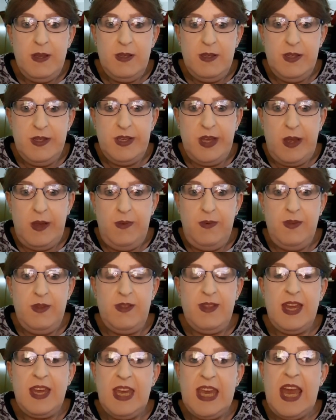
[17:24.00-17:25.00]
So
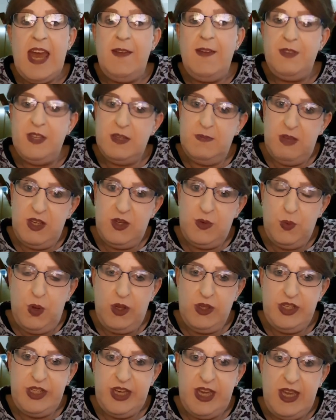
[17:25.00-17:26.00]
thank you ever so much for
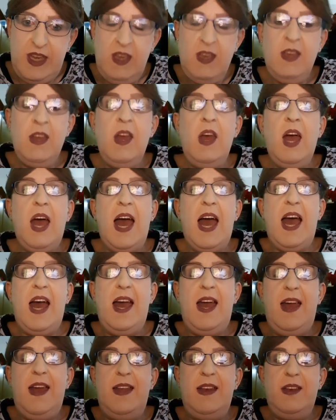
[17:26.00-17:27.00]
watching,
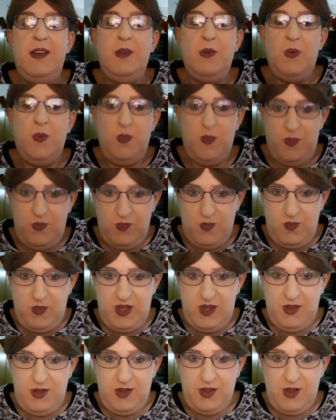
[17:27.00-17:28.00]
and
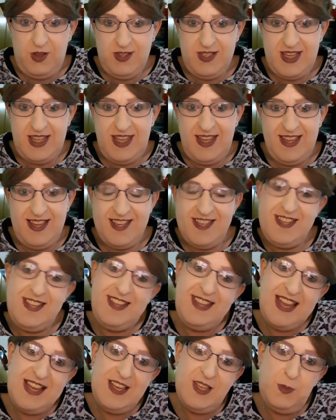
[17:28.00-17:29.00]
we'll continue this
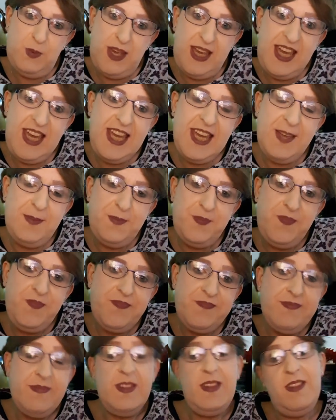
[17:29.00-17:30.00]
next week.
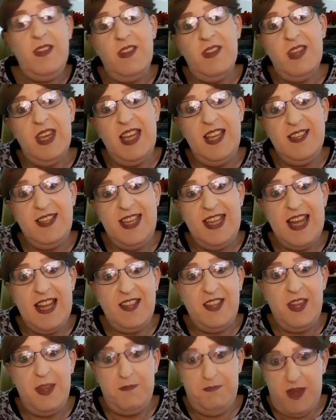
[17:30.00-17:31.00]
It's the
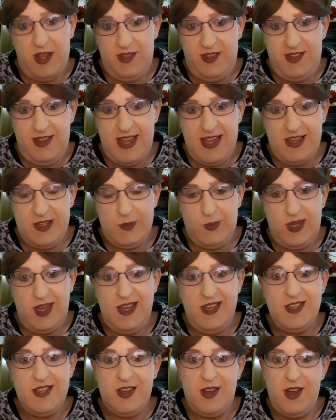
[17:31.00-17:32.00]
end of the month next
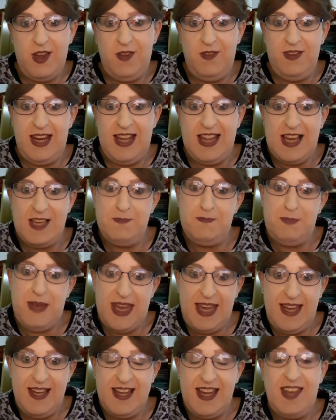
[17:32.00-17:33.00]
week, so hopefully that's
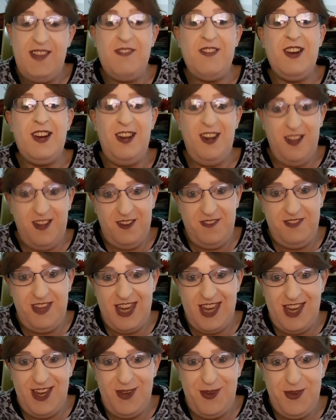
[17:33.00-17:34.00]
payday for a lot of
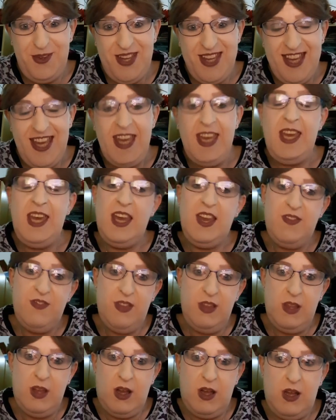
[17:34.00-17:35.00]
you.
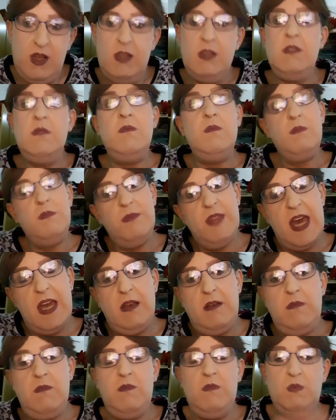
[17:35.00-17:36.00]
If not,
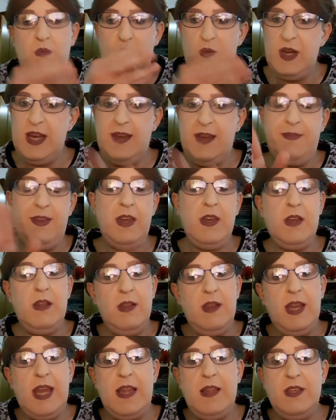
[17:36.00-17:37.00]
then whenever you
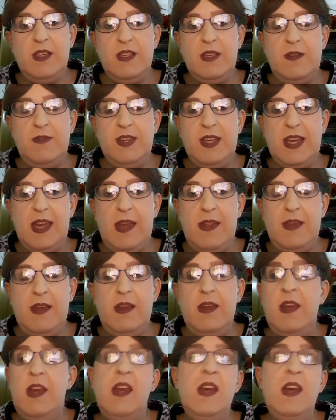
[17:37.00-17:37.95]
can get the stuff together,